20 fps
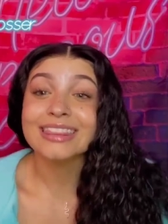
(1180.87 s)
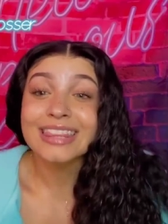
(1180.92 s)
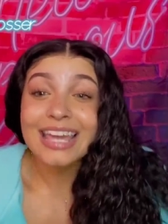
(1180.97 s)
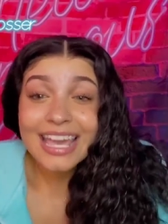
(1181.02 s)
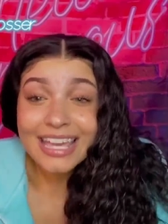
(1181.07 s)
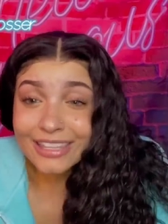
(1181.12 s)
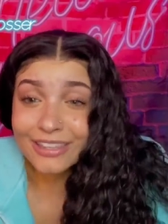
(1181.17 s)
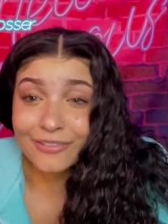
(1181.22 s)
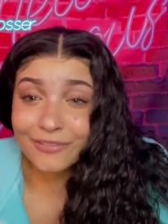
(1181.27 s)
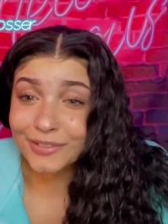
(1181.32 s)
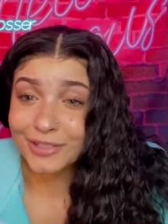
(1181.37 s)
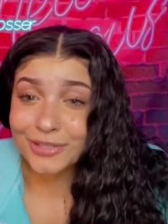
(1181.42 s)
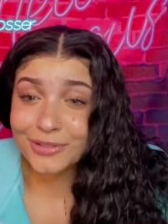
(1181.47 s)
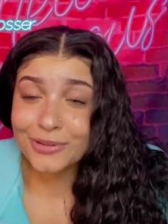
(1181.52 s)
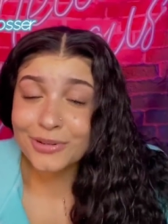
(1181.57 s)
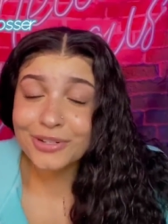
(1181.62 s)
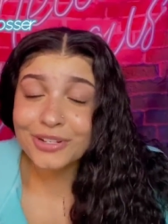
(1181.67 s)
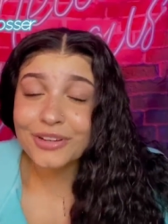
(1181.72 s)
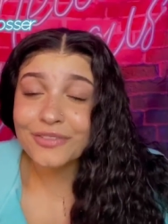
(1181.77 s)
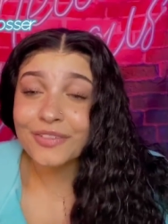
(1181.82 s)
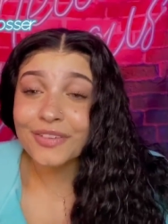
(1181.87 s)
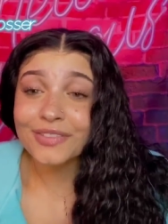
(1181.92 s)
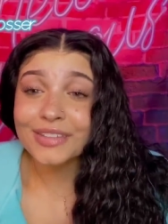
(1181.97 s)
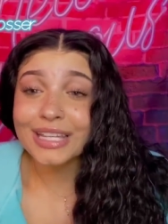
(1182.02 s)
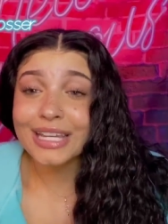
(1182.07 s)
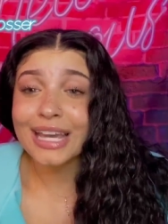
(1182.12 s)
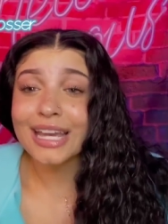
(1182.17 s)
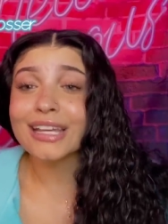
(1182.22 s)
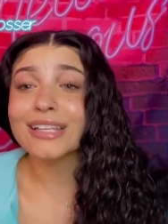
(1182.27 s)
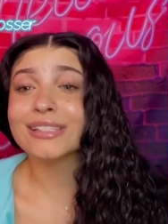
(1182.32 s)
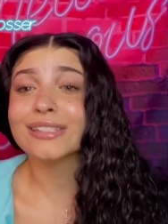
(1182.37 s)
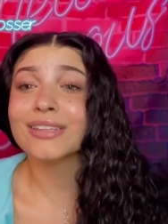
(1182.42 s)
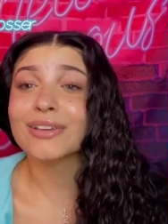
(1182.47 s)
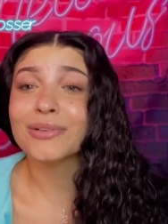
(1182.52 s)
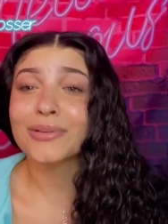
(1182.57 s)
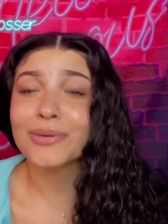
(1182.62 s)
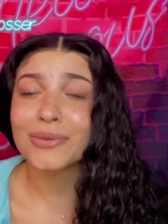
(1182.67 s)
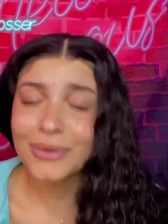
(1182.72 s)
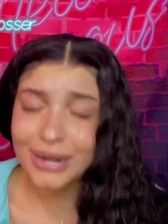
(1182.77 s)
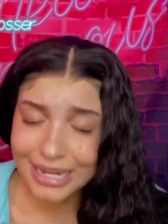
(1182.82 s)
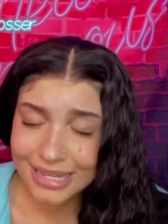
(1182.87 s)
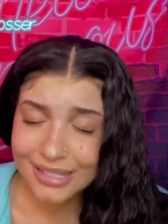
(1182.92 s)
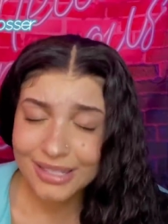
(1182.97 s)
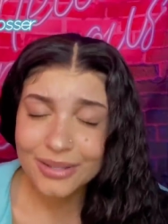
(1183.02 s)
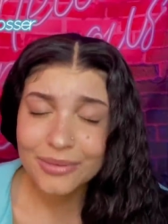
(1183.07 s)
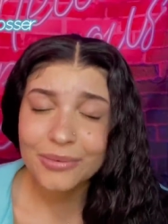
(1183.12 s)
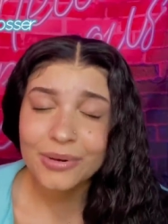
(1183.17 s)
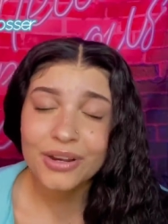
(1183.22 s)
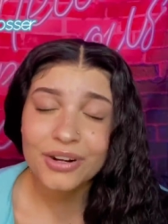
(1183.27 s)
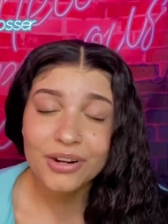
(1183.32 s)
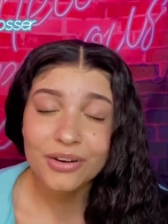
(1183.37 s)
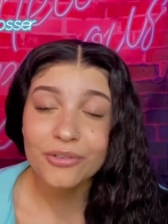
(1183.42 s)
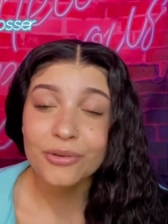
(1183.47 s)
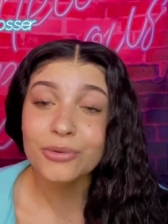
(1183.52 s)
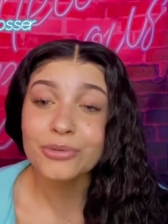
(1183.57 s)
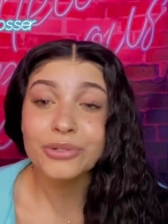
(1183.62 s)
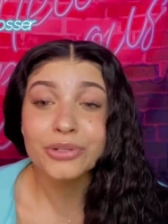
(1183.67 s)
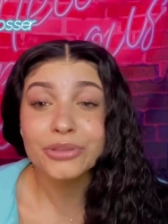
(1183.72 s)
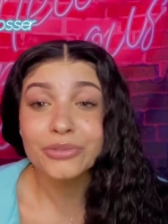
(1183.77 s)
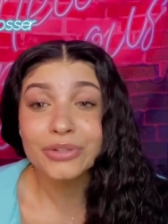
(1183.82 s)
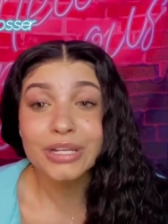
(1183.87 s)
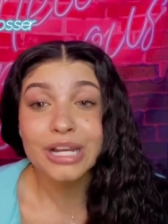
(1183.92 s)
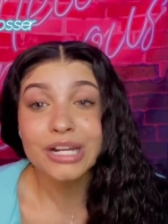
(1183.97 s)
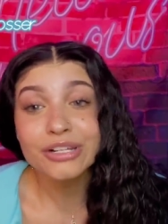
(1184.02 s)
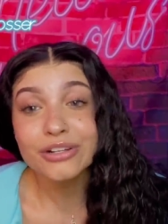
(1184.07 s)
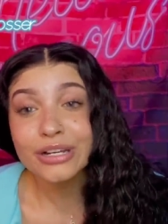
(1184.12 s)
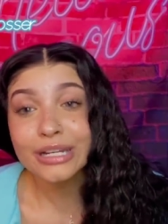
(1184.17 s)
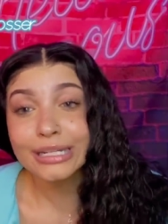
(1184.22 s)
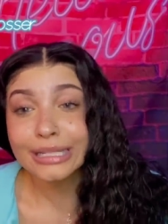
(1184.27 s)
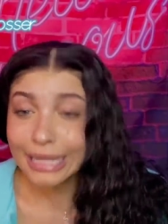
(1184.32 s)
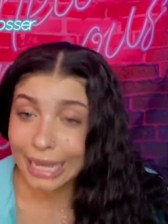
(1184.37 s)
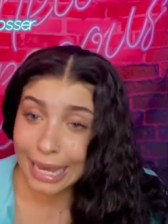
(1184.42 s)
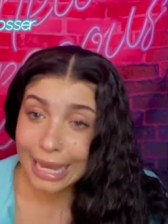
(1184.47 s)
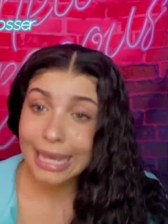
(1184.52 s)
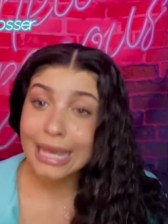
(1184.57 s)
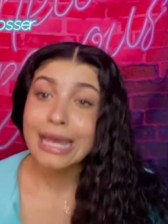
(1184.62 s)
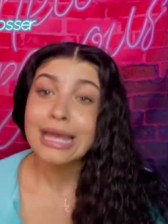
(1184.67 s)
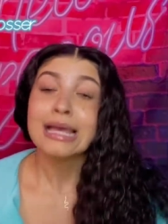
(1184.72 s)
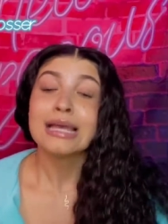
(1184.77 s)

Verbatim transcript: thank you for 250 k is so crazy we're on a road to 300k